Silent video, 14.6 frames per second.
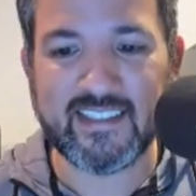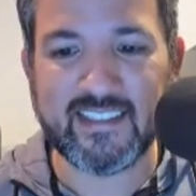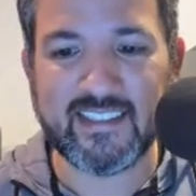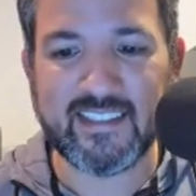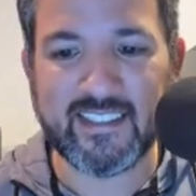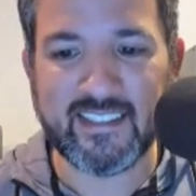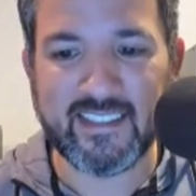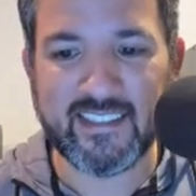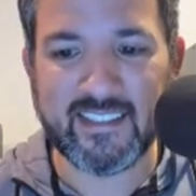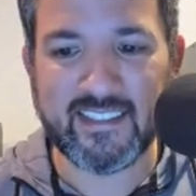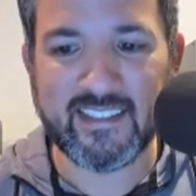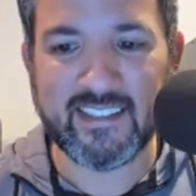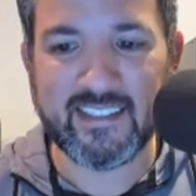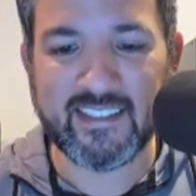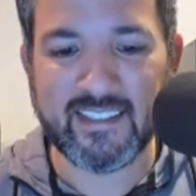
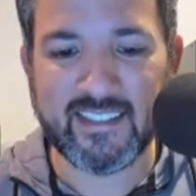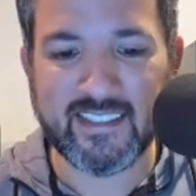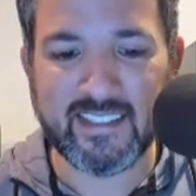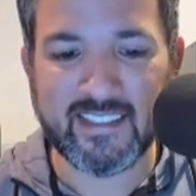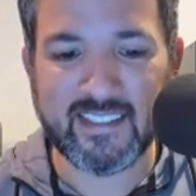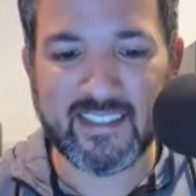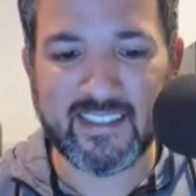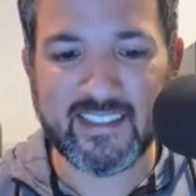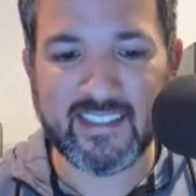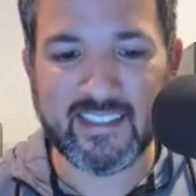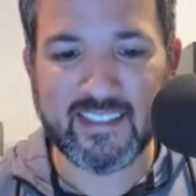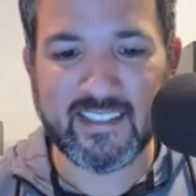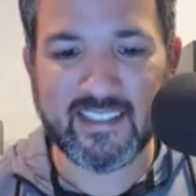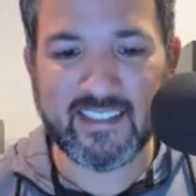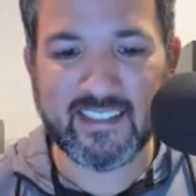
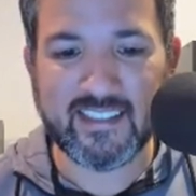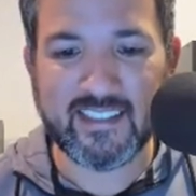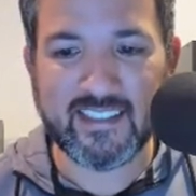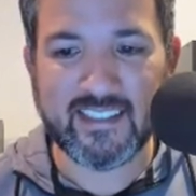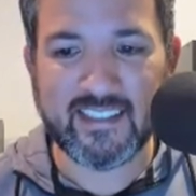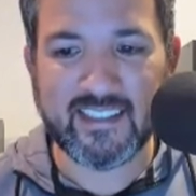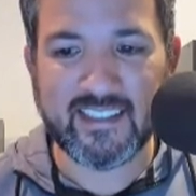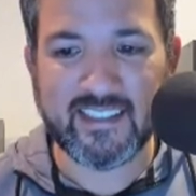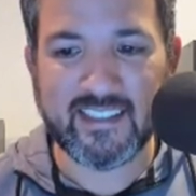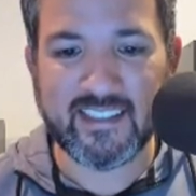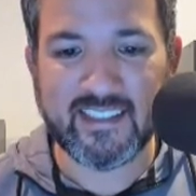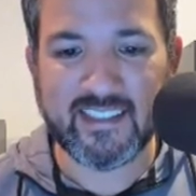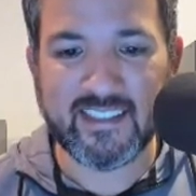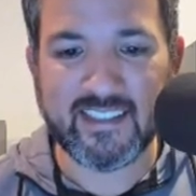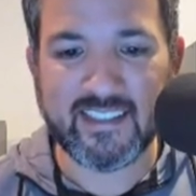
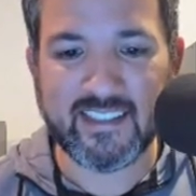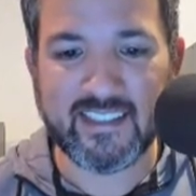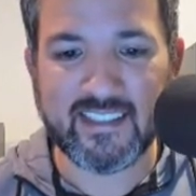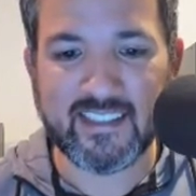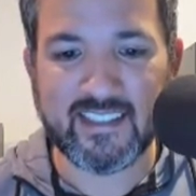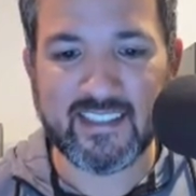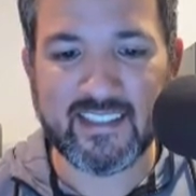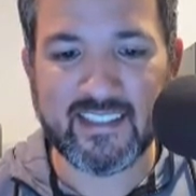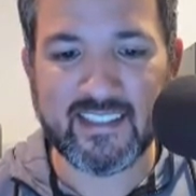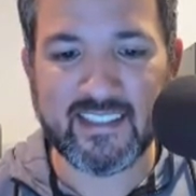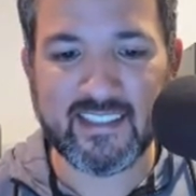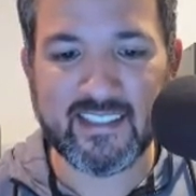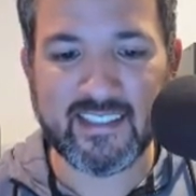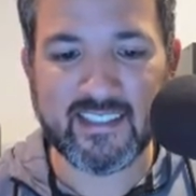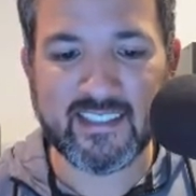
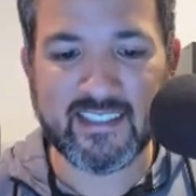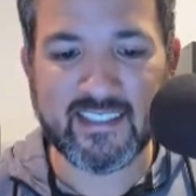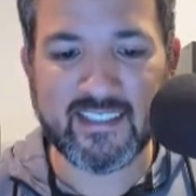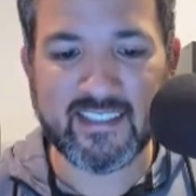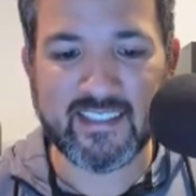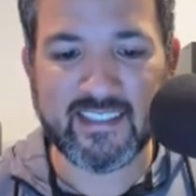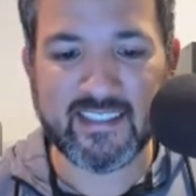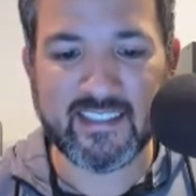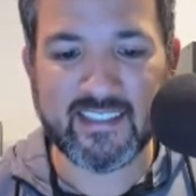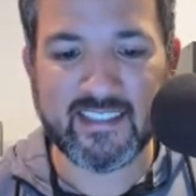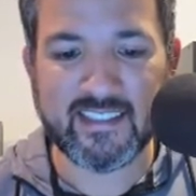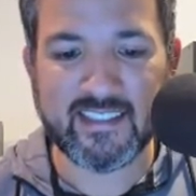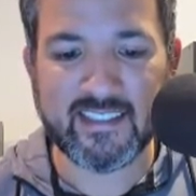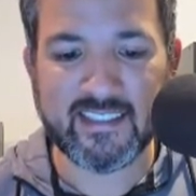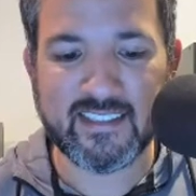
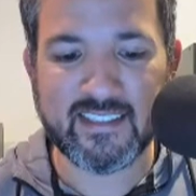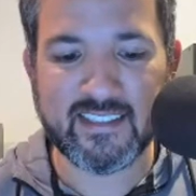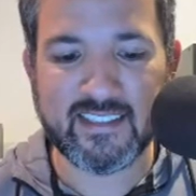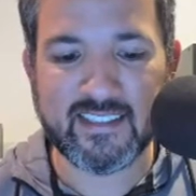[no speech]